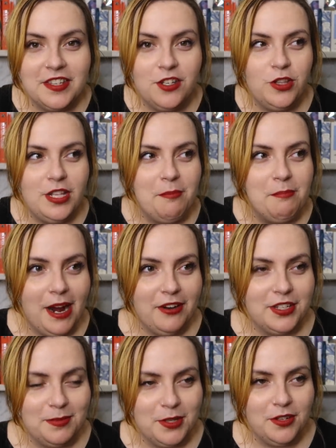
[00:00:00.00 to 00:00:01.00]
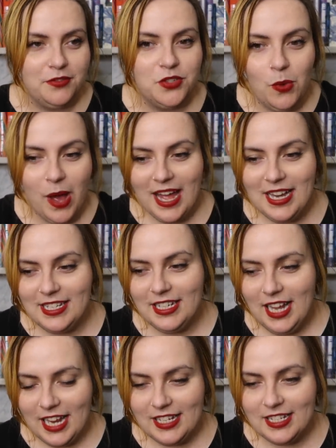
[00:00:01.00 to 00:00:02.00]
There's not the embarrassment of sweat
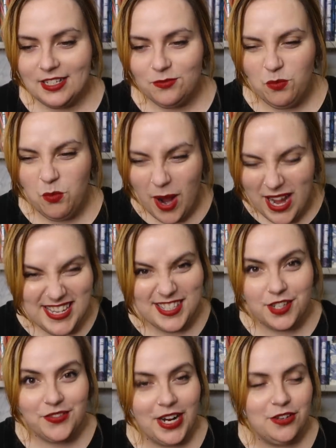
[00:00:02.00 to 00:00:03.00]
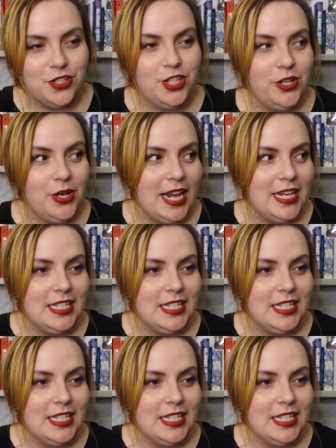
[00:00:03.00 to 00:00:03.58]
and weight around you,